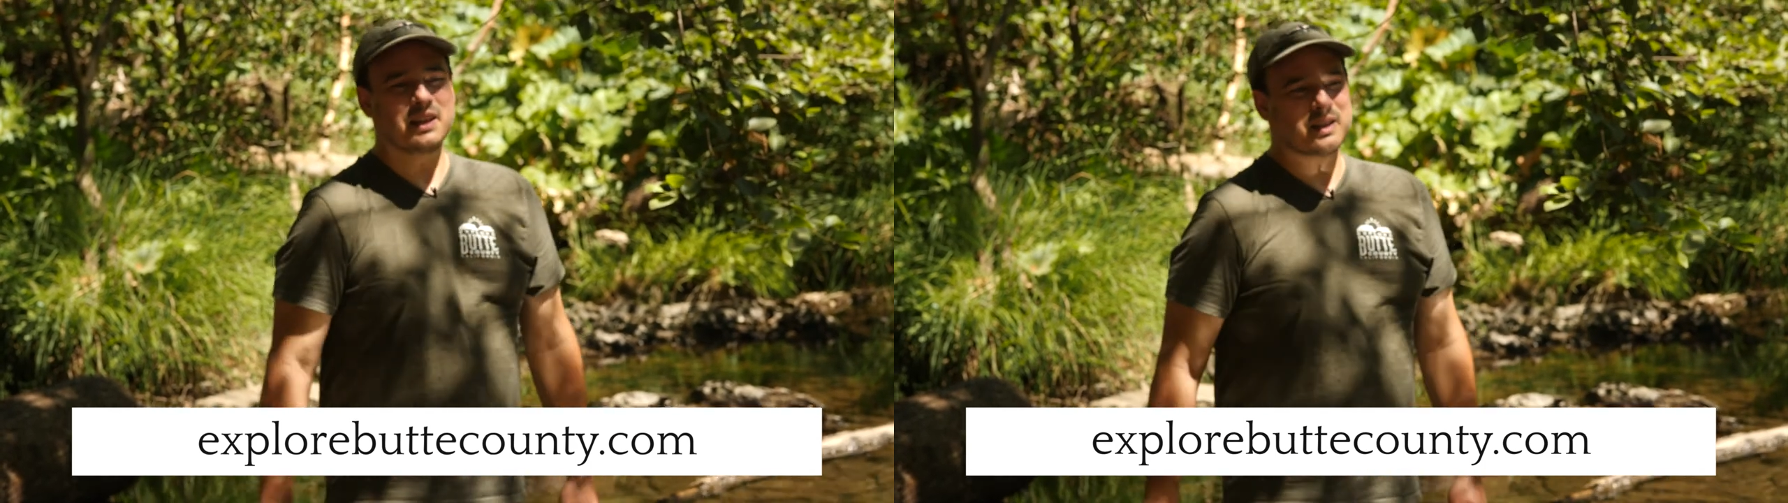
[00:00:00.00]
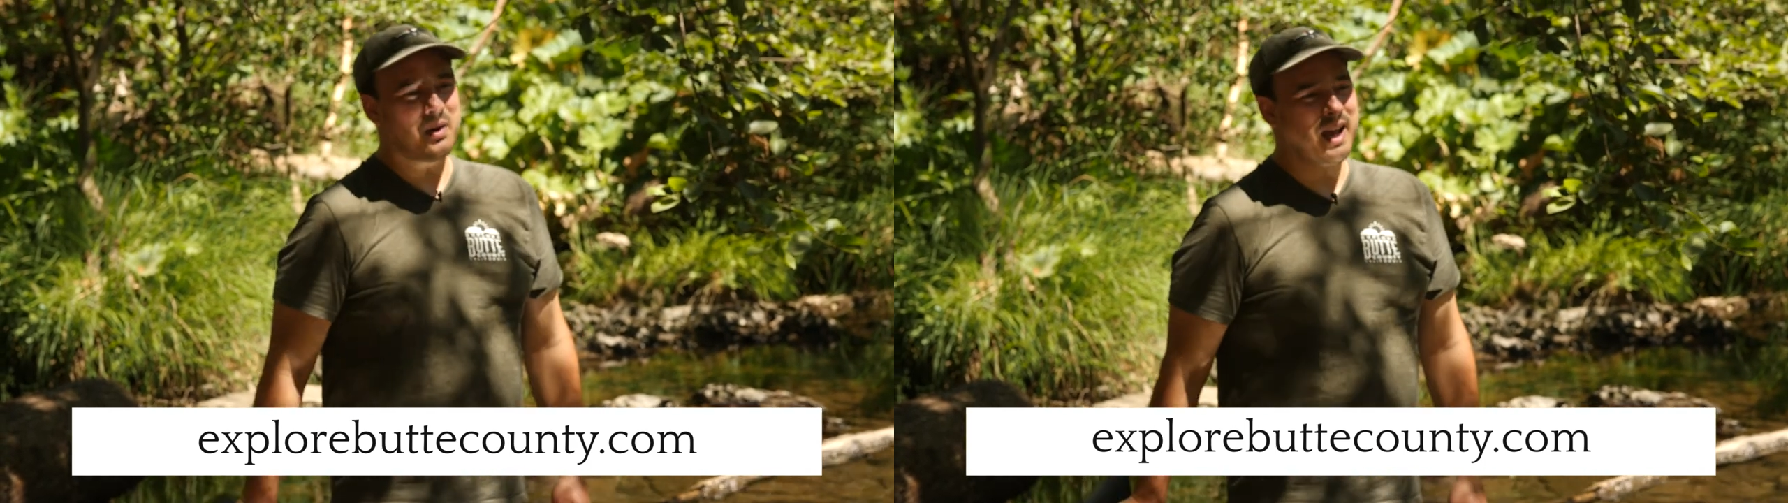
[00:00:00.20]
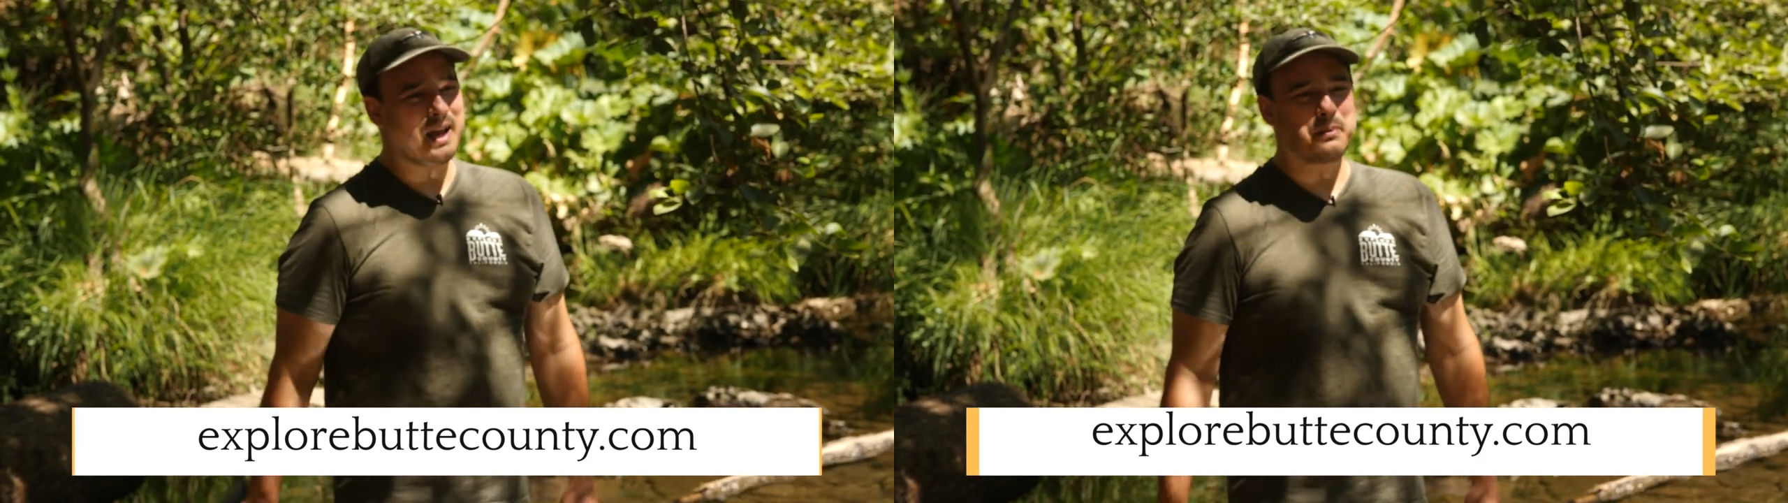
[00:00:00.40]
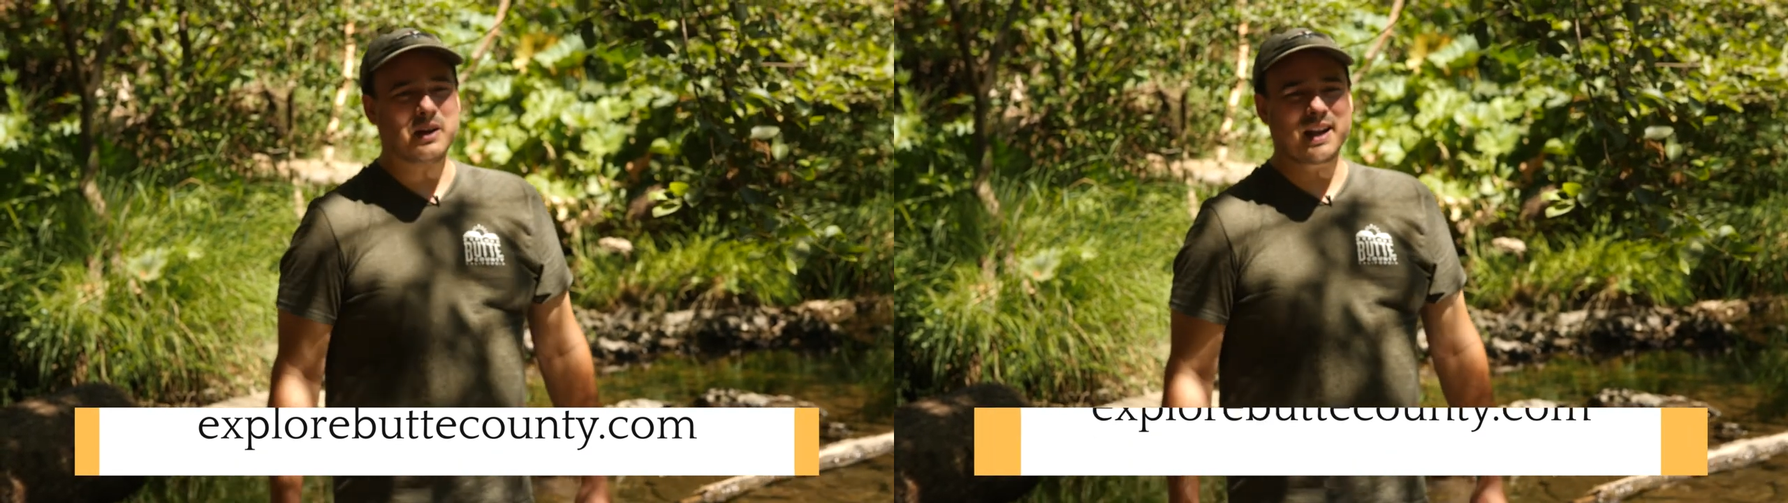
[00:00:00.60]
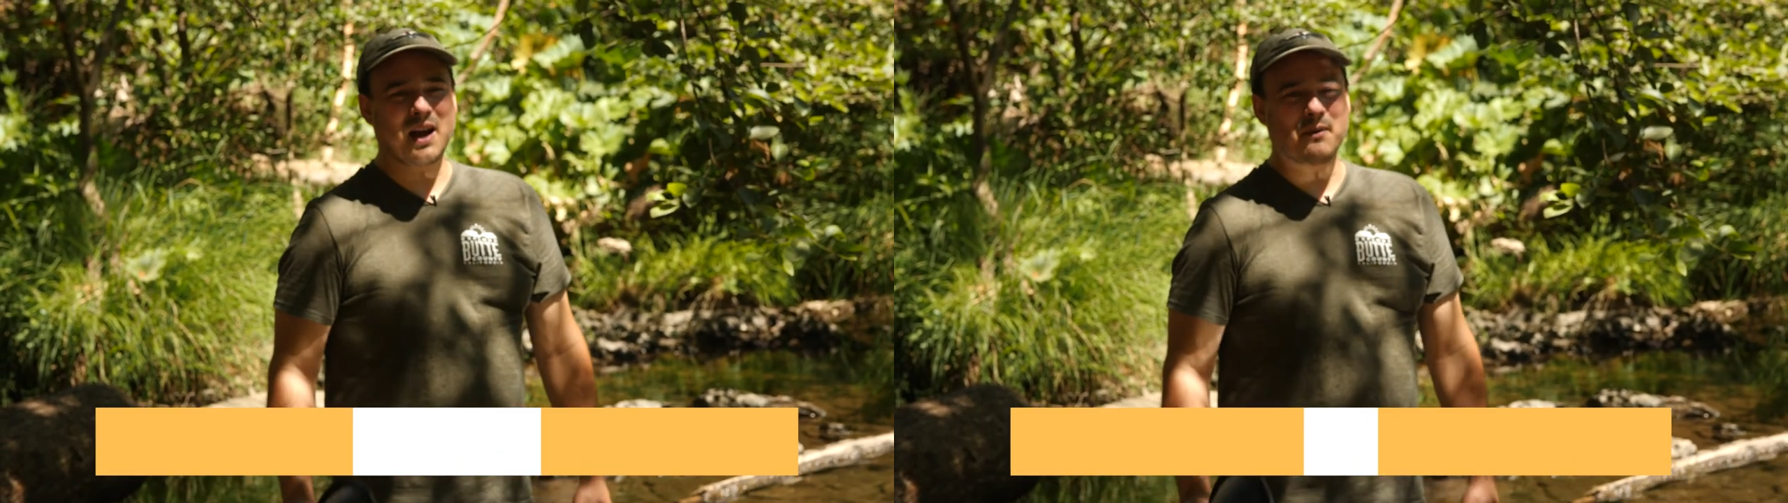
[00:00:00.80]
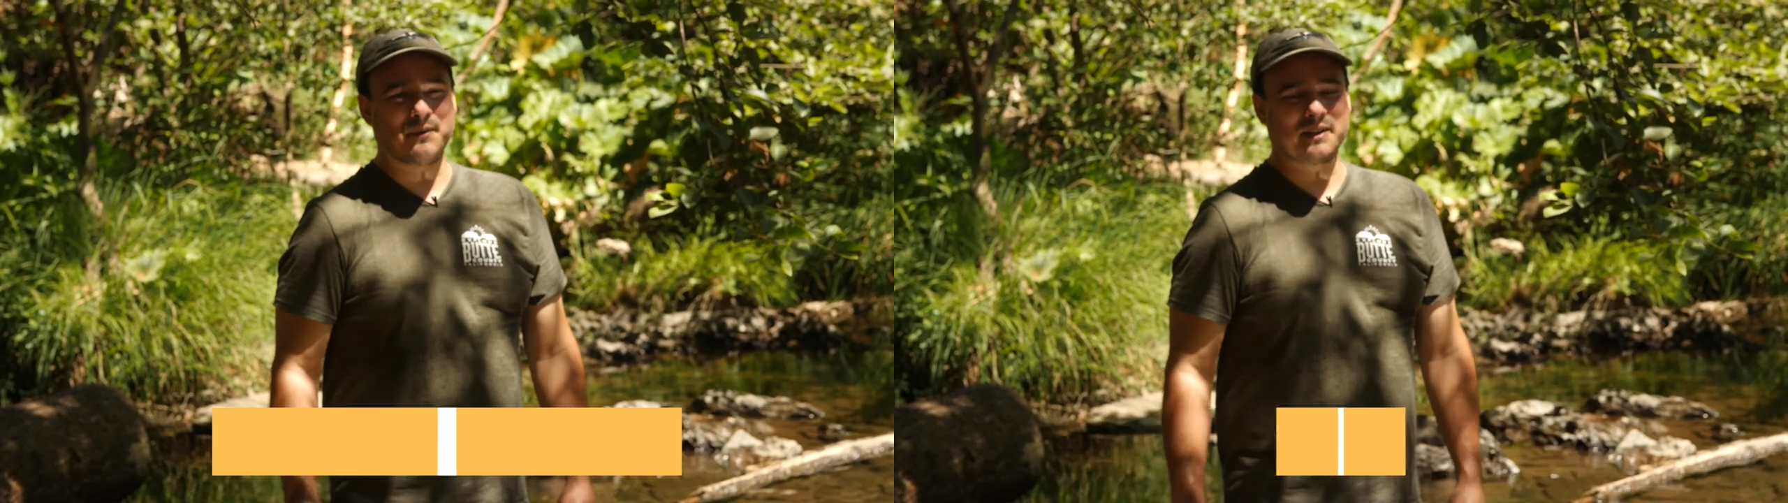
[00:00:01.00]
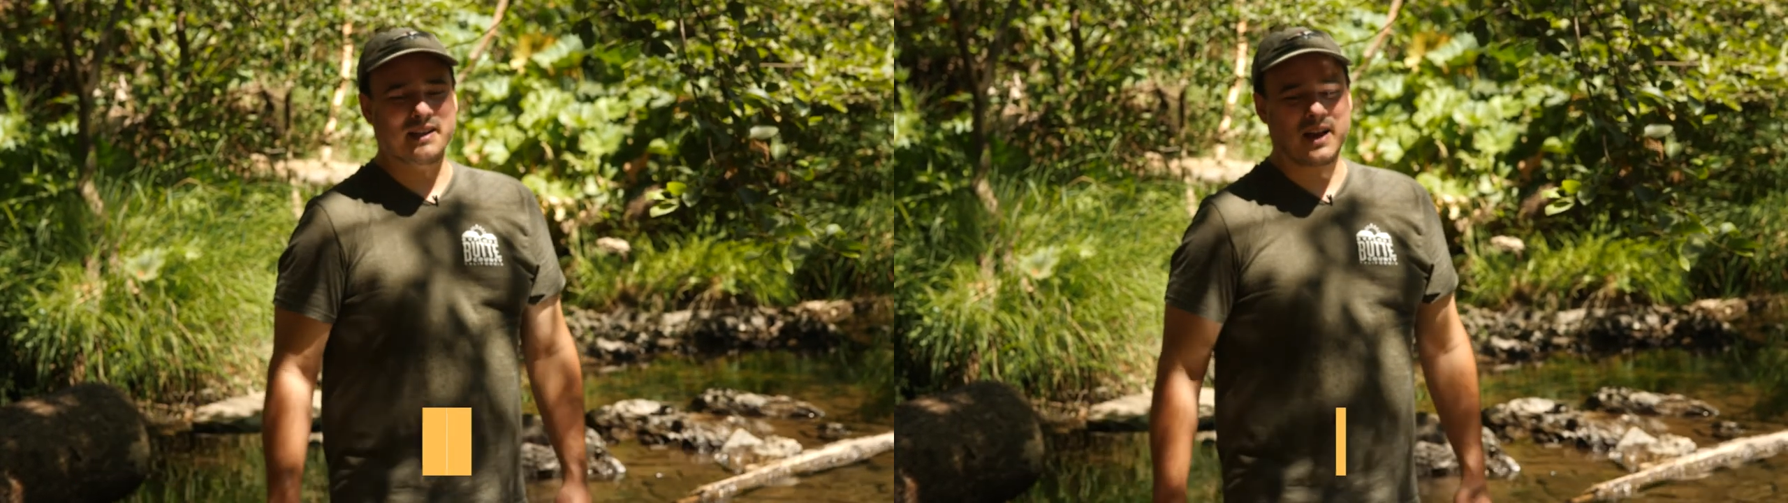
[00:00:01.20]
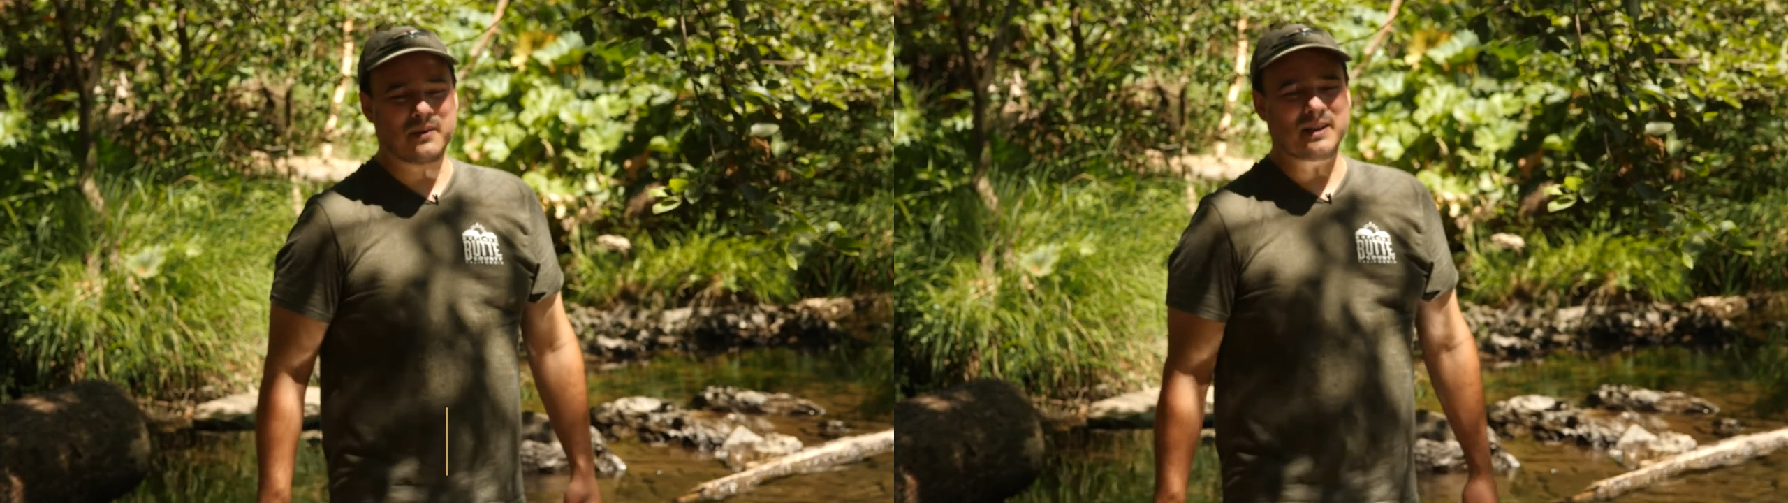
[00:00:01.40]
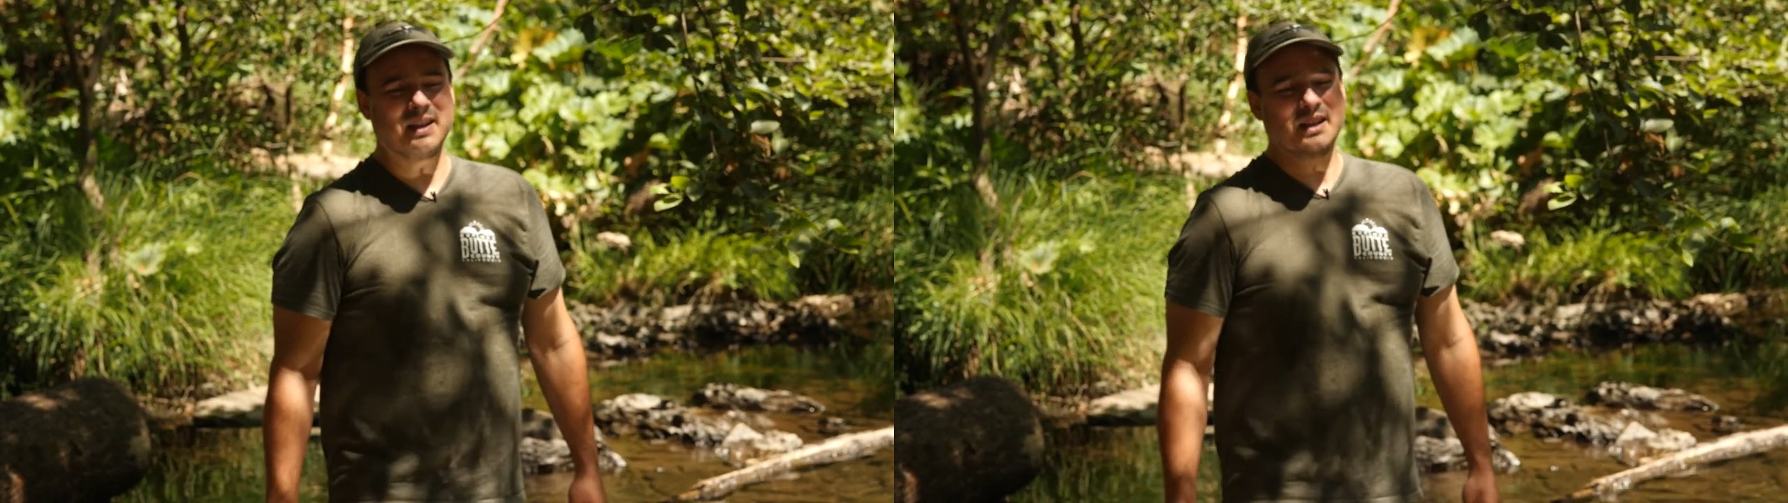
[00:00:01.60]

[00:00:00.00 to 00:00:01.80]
Go ahead, print it out, fill it out,